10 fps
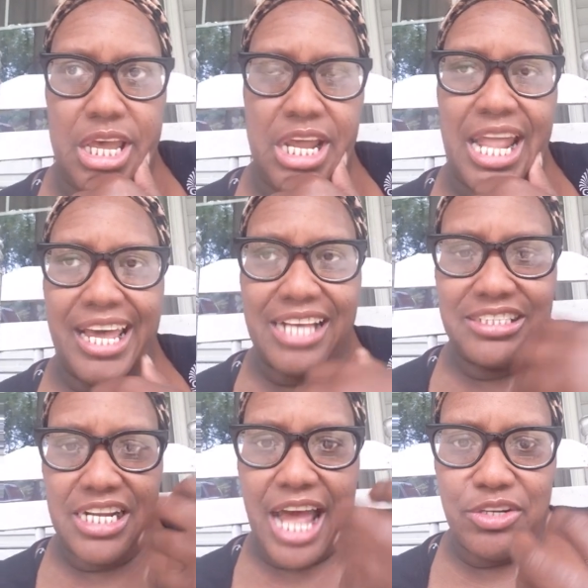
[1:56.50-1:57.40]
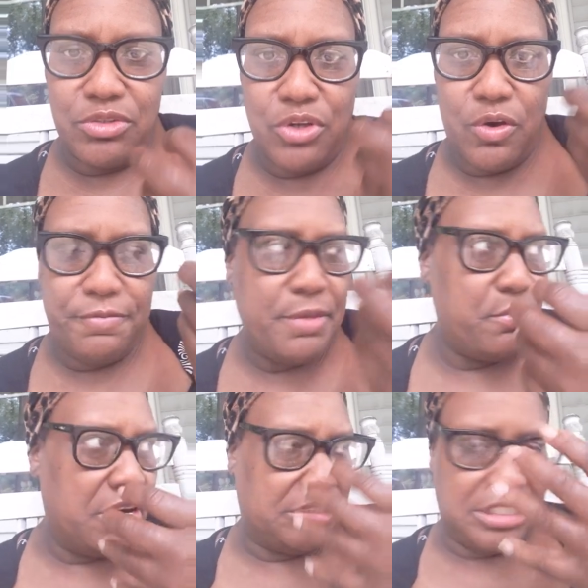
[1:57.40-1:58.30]
And like I said, I don't know if
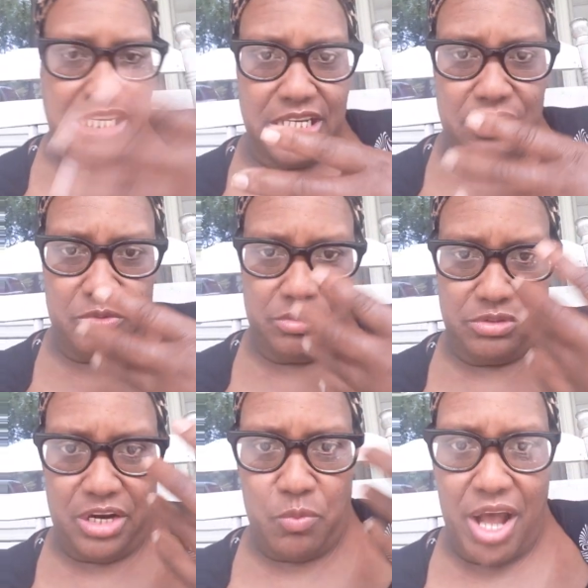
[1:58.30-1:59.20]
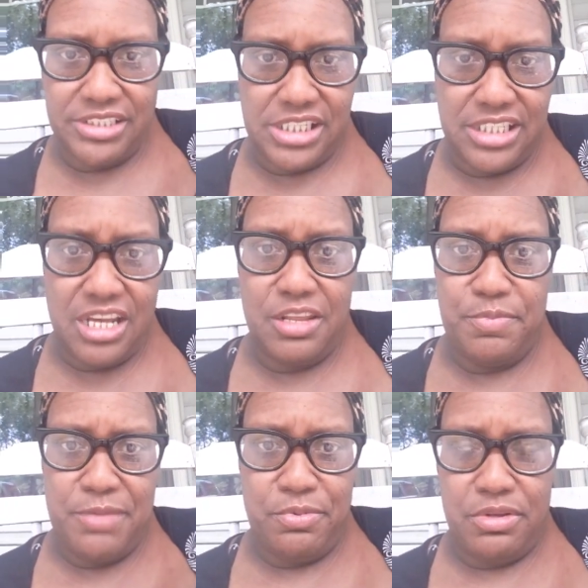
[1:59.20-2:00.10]
people are seeing they're watching these other
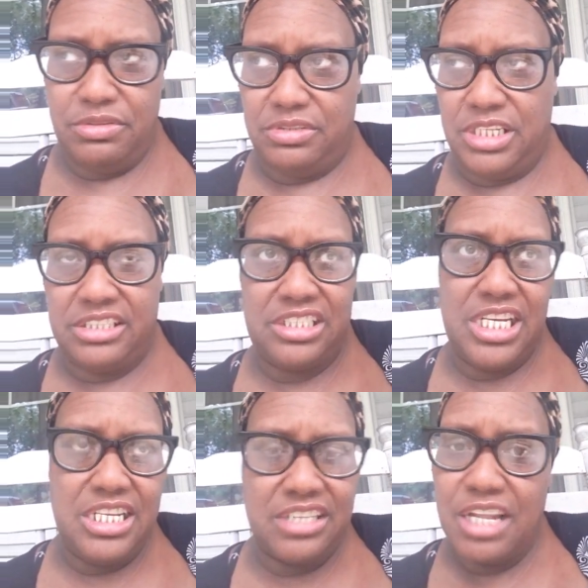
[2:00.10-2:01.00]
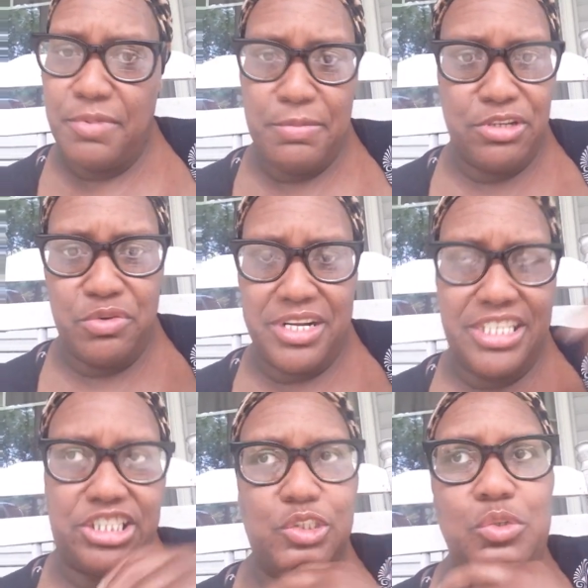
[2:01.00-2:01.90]
people, they're seeing these other people doing
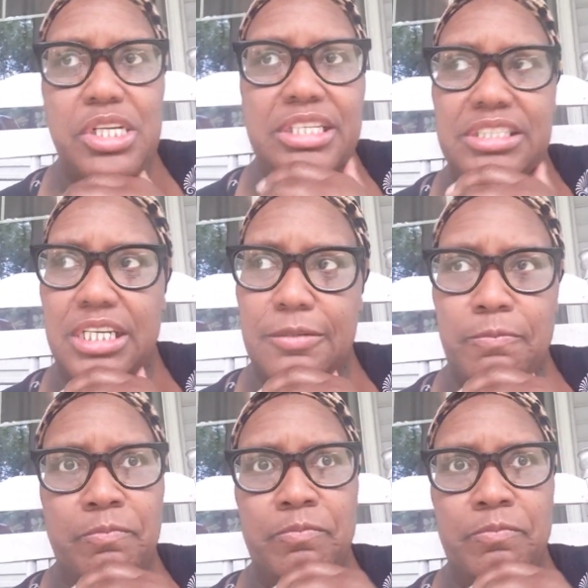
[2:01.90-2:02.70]
these shootings, and